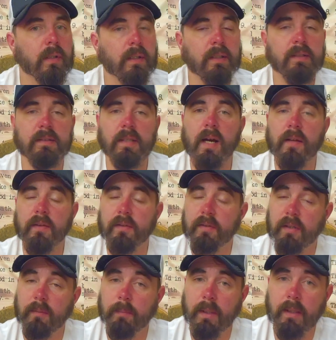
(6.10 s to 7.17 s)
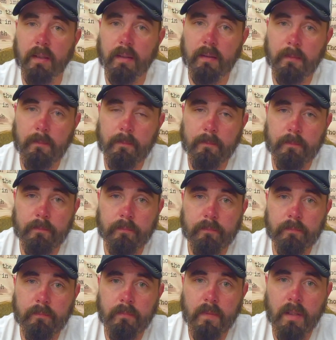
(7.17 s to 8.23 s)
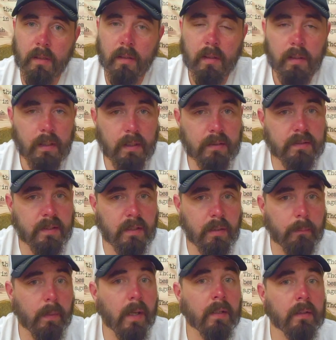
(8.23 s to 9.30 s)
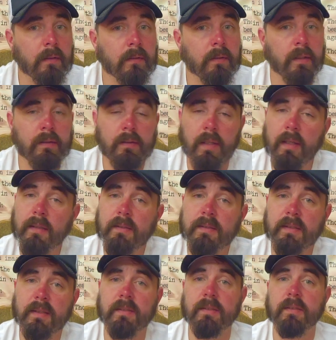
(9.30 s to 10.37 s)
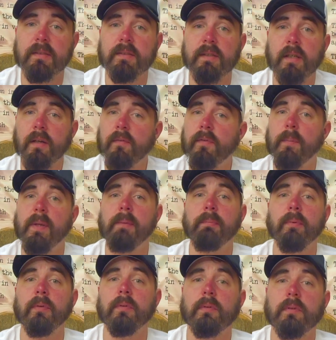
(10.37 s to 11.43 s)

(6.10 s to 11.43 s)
inside the tent of meeting. He is then commanded to take a census of the people.